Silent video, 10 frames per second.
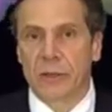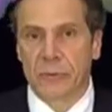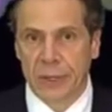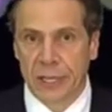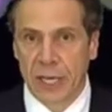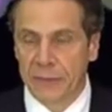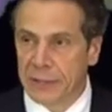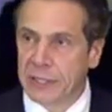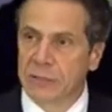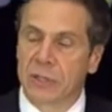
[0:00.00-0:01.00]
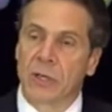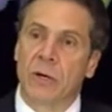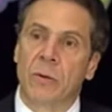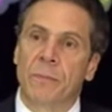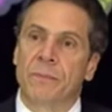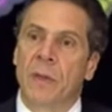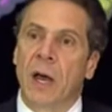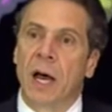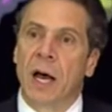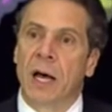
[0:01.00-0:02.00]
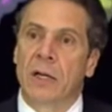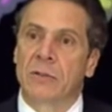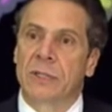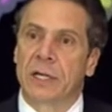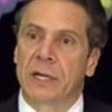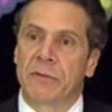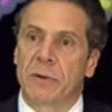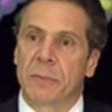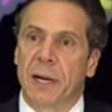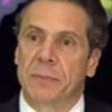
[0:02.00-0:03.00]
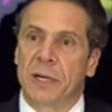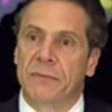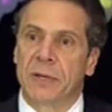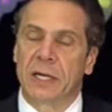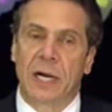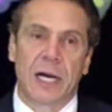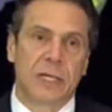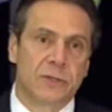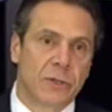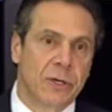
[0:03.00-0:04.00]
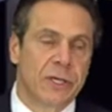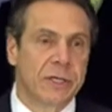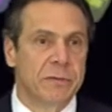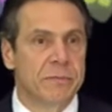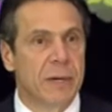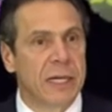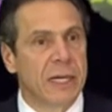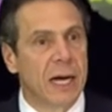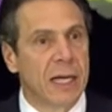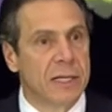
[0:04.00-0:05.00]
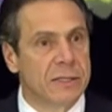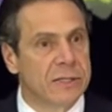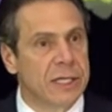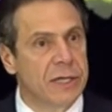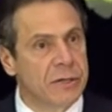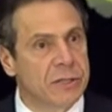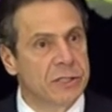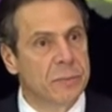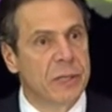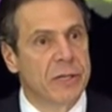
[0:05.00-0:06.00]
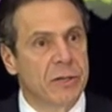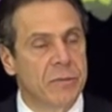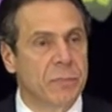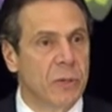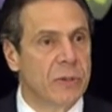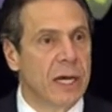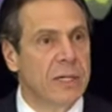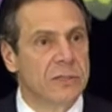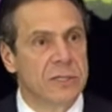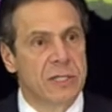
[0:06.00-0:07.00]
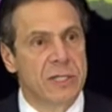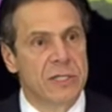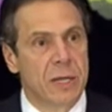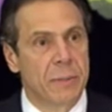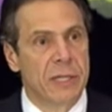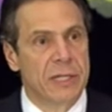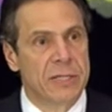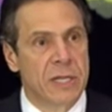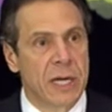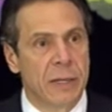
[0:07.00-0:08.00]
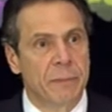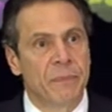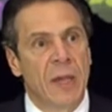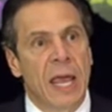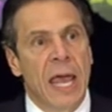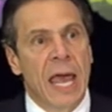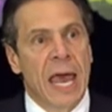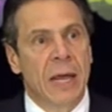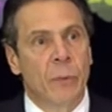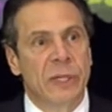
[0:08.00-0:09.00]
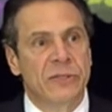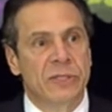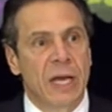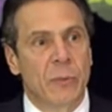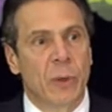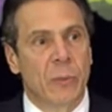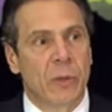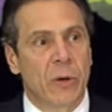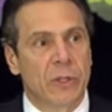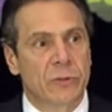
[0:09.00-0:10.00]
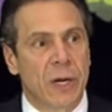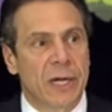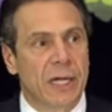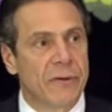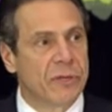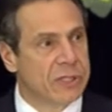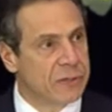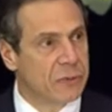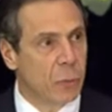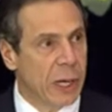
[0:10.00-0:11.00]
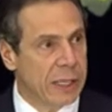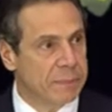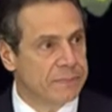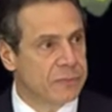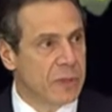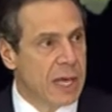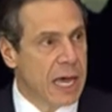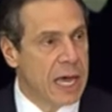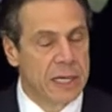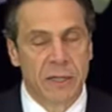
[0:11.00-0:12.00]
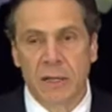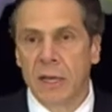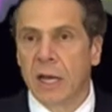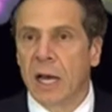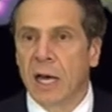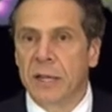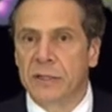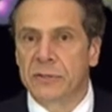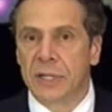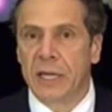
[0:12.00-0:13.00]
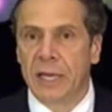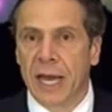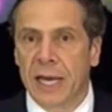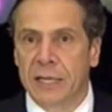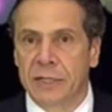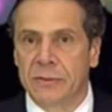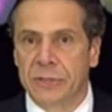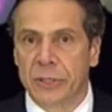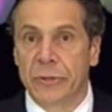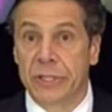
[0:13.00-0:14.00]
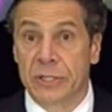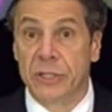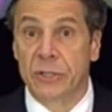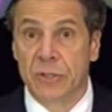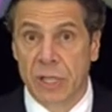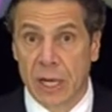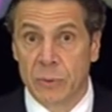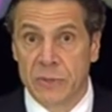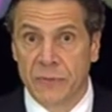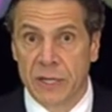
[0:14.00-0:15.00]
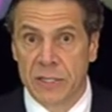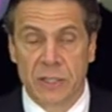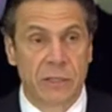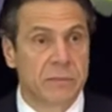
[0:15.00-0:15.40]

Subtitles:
3.5 years ago, Lieutenant Governor Bob Duffy and I joined my colleagues here, the Speaker, both houses, the Assembly and the Senate, and we said we were going to try to govern a different way, that the state had serious issues that it was facing.